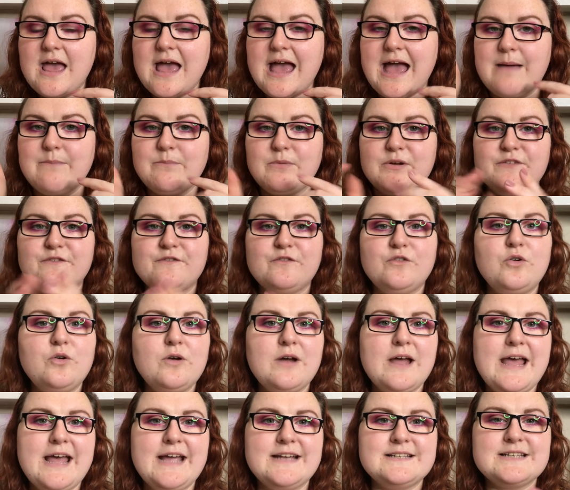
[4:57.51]
and my
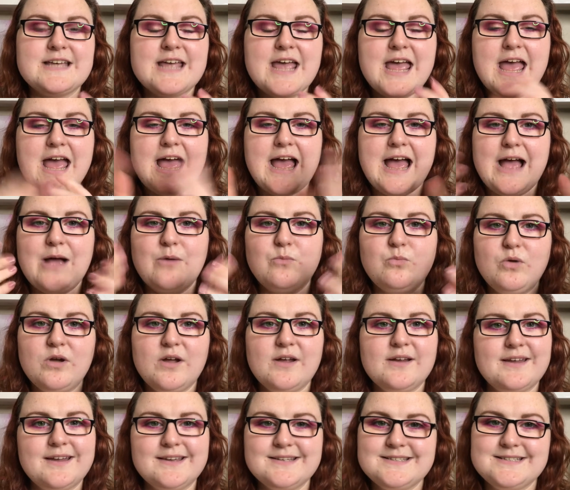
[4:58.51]
forehead, and
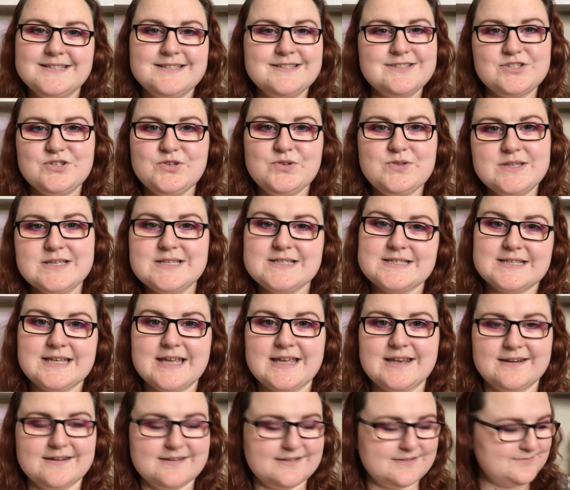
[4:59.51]
work it into the
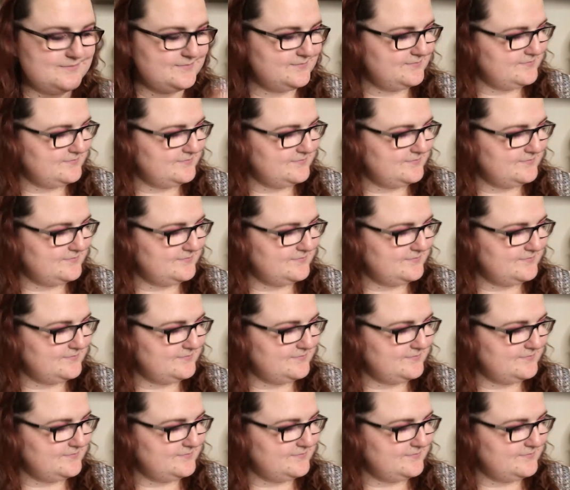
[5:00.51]
skin.